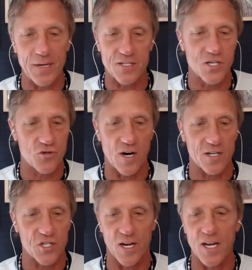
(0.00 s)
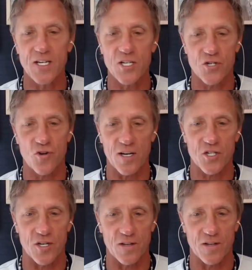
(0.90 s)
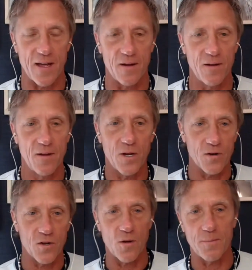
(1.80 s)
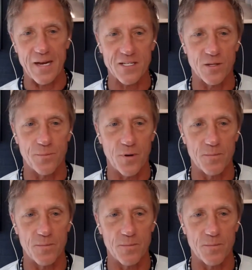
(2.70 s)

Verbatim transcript: any big structure, any structure that you know, going back to the